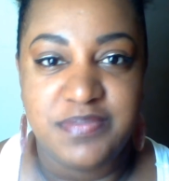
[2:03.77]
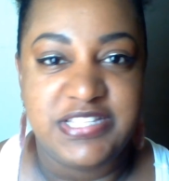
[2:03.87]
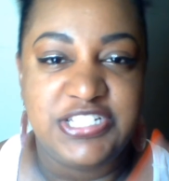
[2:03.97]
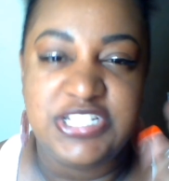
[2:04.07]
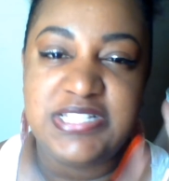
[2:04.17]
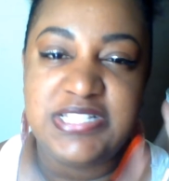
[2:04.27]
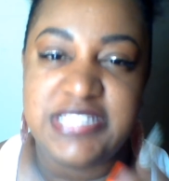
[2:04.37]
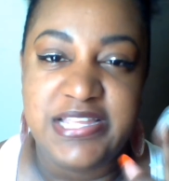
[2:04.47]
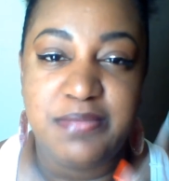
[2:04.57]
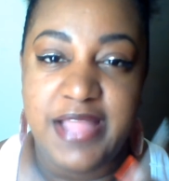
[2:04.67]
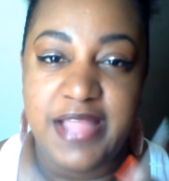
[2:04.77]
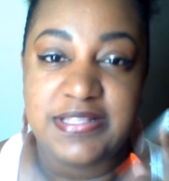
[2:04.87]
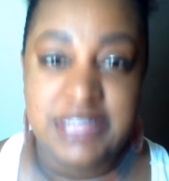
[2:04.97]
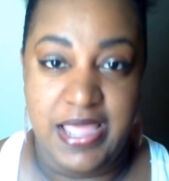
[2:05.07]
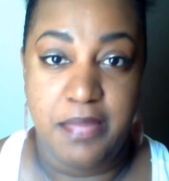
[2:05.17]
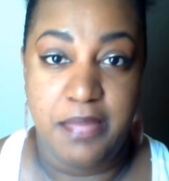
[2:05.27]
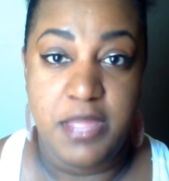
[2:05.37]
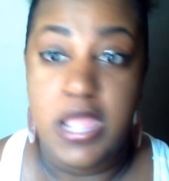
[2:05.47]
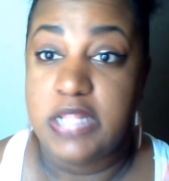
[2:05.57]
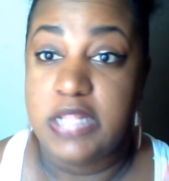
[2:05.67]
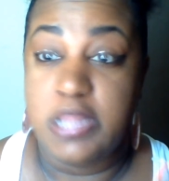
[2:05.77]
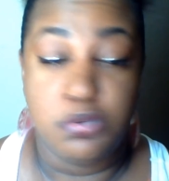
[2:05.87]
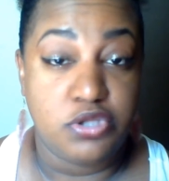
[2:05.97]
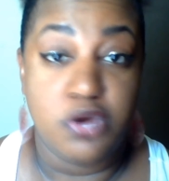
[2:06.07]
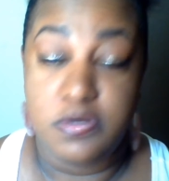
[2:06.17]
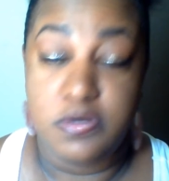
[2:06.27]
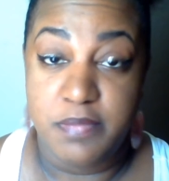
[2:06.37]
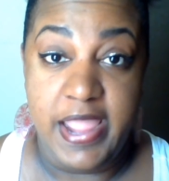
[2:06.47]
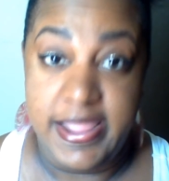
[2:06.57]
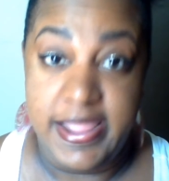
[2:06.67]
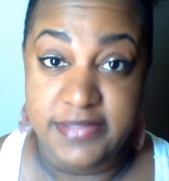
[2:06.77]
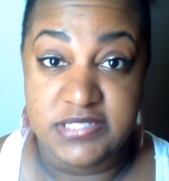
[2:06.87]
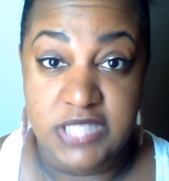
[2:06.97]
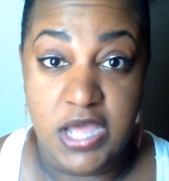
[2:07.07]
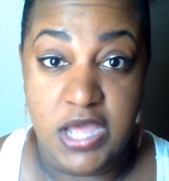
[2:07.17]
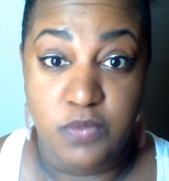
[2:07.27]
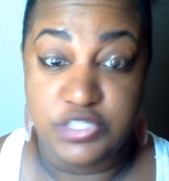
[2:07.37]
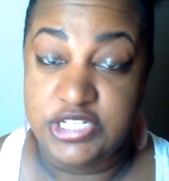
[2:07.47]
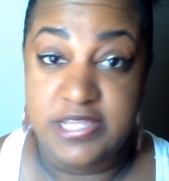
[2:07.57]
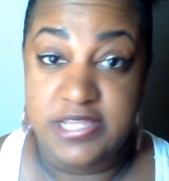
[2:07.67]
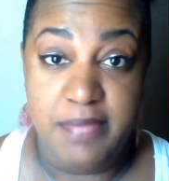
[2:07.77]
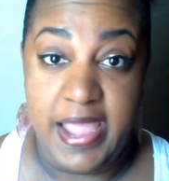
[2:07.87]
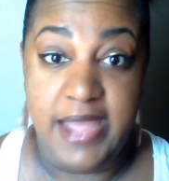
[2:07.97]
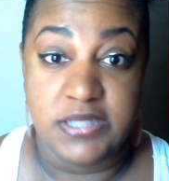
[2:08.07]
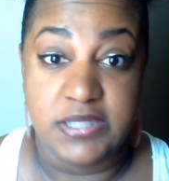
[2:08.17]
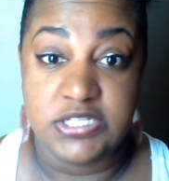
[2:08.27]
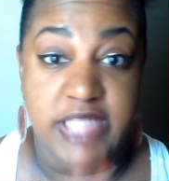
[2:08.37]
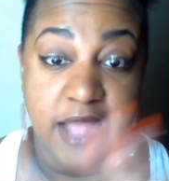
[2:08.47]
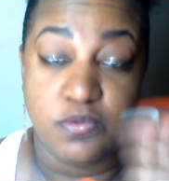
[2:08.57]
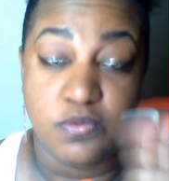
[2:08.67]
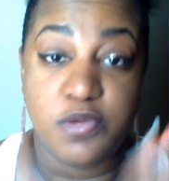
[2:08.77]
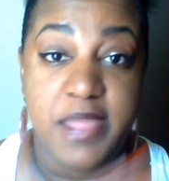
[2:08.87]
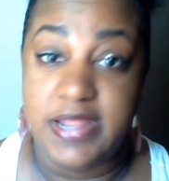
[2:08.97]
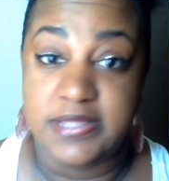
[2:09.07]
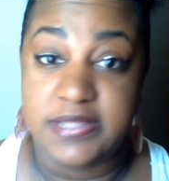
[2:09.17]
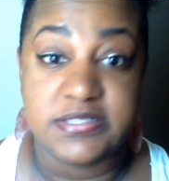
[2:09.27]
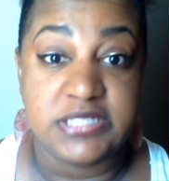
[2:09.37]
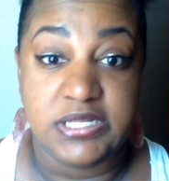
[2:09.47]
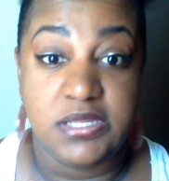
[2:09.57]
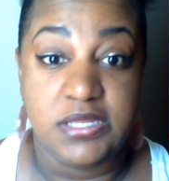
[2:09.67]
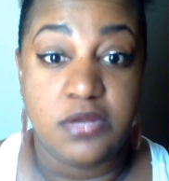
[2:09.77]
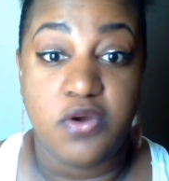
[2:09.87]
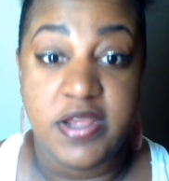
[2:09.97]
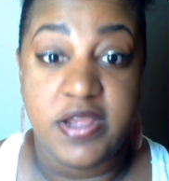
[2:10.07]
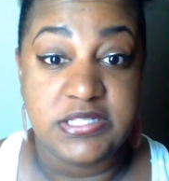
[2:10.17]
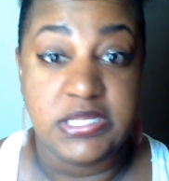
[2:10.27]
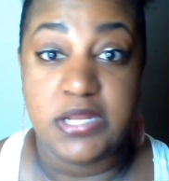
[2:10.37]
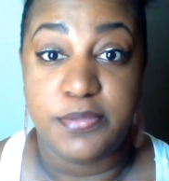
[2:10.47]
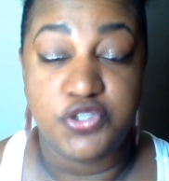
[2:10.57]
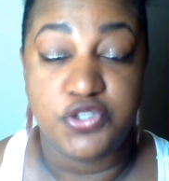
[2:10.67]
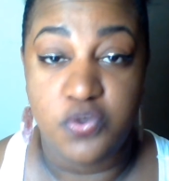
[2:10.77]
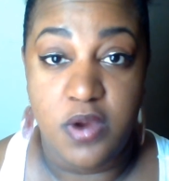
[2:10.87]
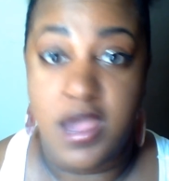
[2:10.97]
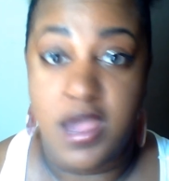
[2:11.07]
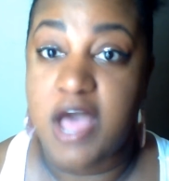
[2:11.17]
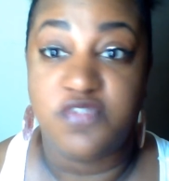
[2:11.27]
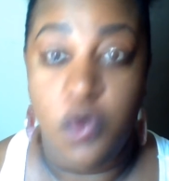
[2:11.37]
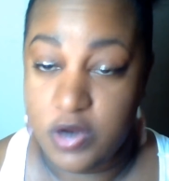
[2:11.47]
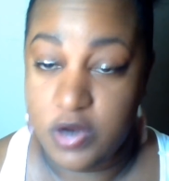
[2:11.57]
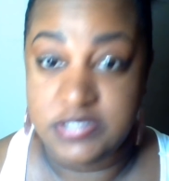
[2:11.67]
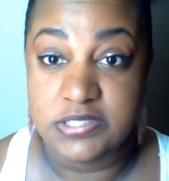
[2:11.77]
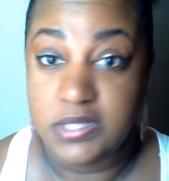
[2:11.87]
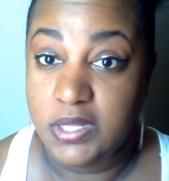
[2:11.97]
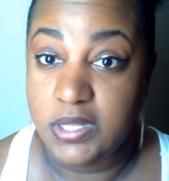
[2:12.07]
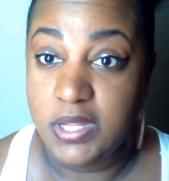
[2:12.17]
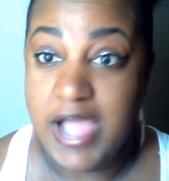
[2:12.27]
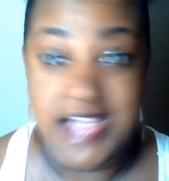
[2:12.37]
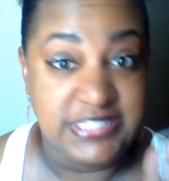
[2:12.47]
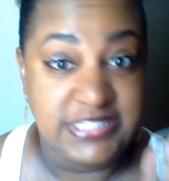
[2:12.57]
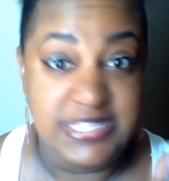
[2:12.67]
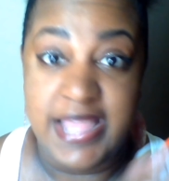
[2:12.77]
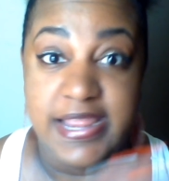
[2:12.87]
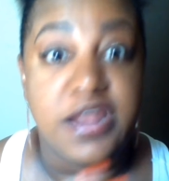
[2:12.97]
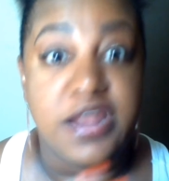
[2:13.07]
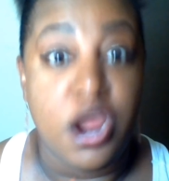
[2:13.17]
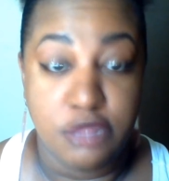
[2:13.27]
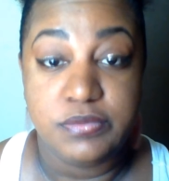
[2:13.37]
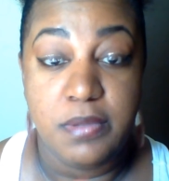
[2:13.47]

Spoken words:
See, she seemed like the type that would throw them hands when she get mad and just act real petty and silly and crazy and immature. Of course, I see that in her.